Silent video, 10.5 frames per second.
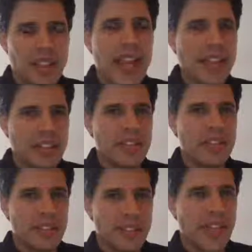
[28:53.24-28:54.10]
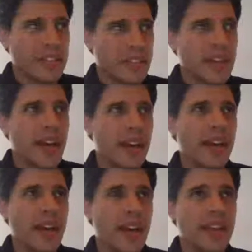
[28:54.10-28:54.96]
Yes.
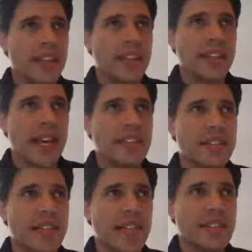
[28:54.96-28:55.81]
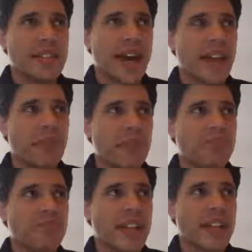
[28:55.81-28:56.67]
I think that's
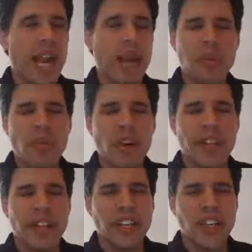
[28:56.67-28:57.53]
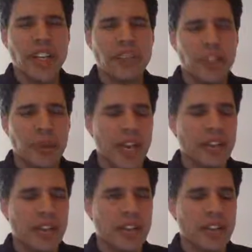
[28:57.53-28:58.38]
gotta be more of an agenda for me.
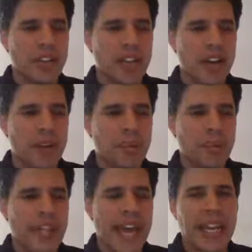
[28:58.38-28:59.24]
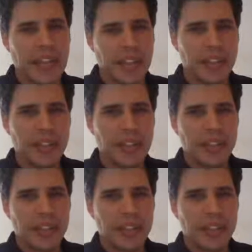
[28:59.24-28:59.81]
I've got to put that in